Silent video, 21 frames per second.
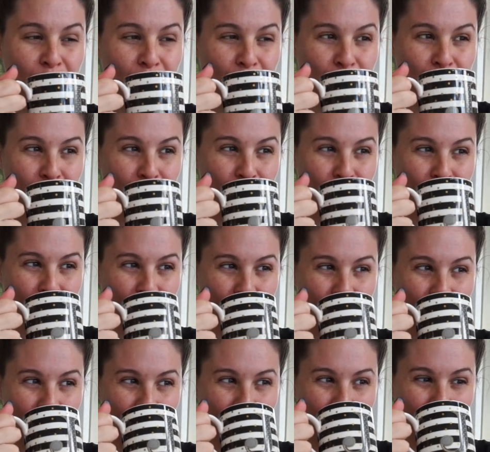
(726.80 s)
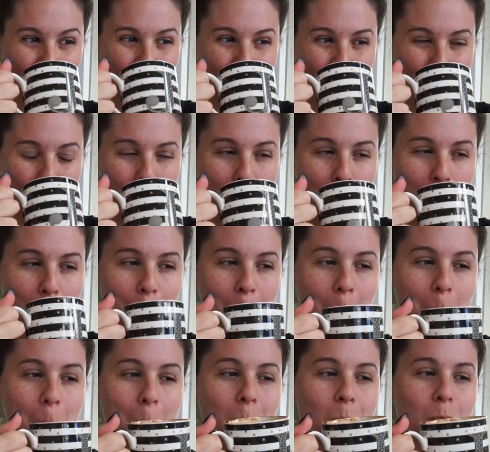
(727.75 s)

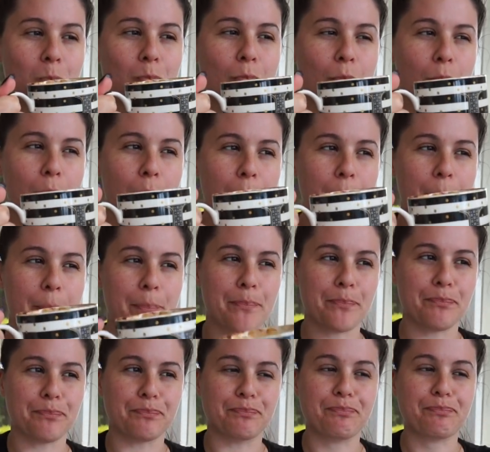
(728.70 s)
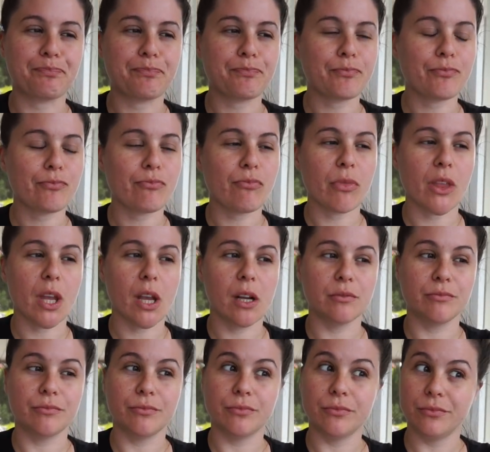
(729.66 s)

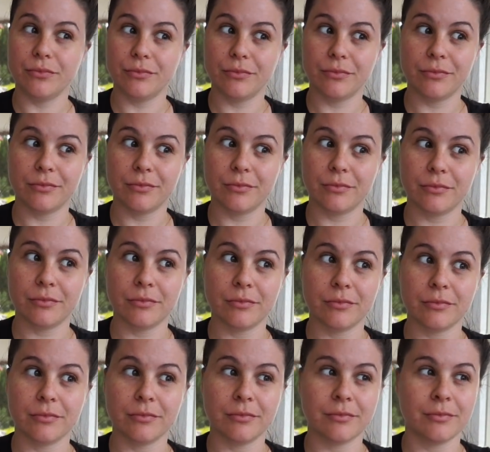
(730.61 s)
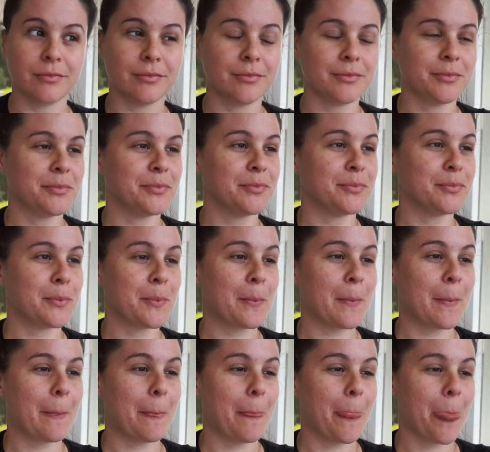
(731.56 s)

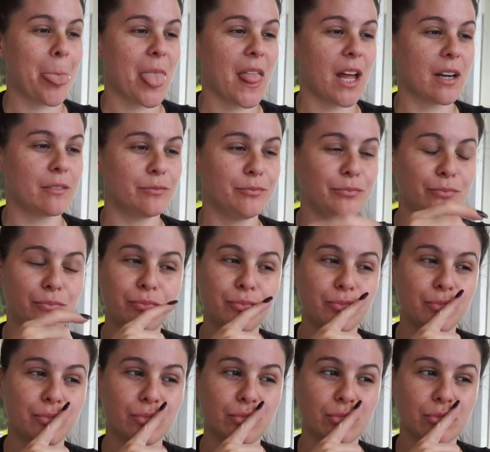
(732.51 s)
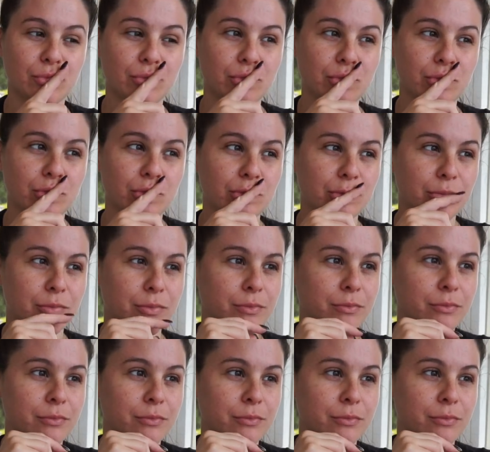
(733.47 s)
Nothing is said.